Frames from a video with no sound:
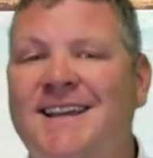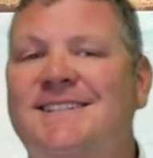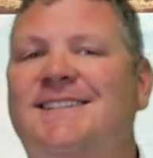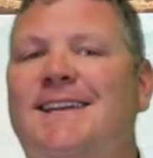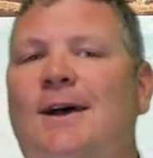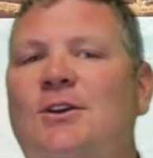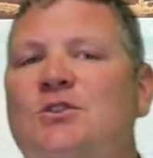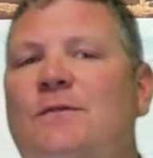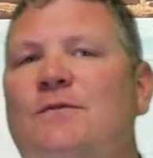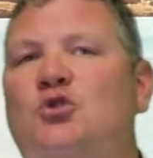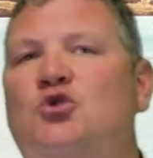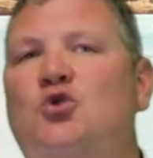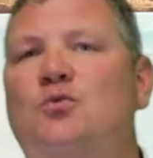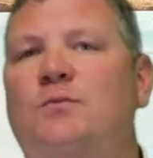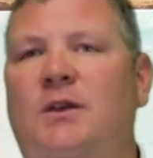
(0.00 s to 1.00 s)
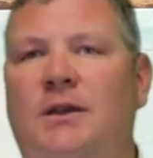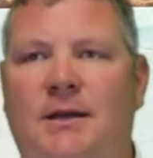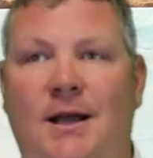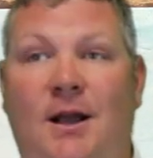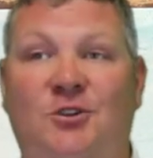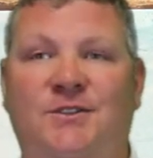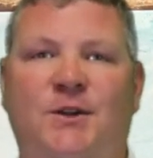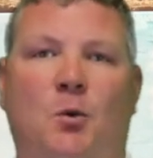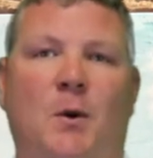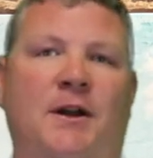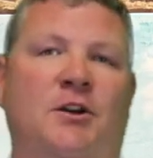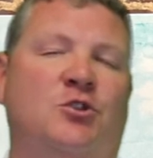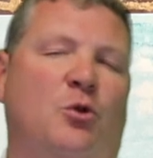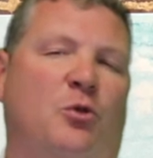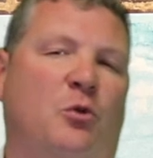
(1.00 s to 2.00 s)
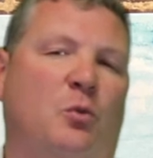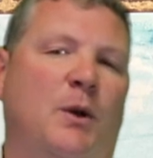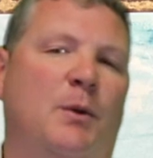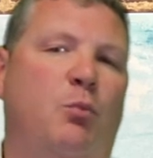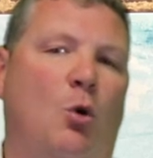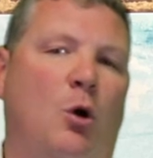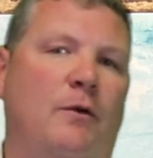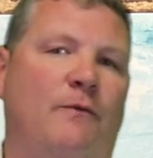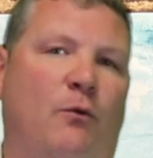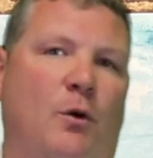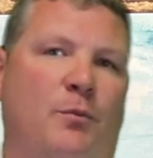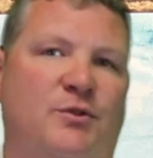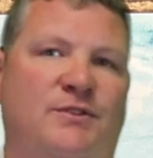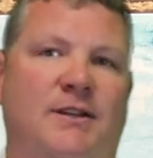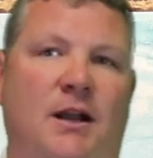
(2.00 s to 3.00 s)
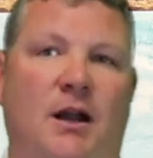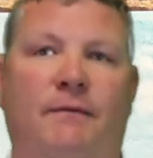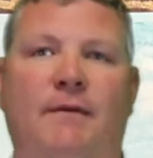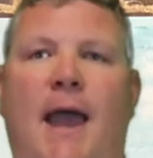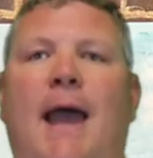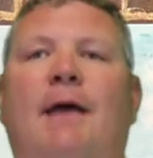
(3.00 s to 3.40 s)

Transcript: sales over $2 million equated to 3.4% of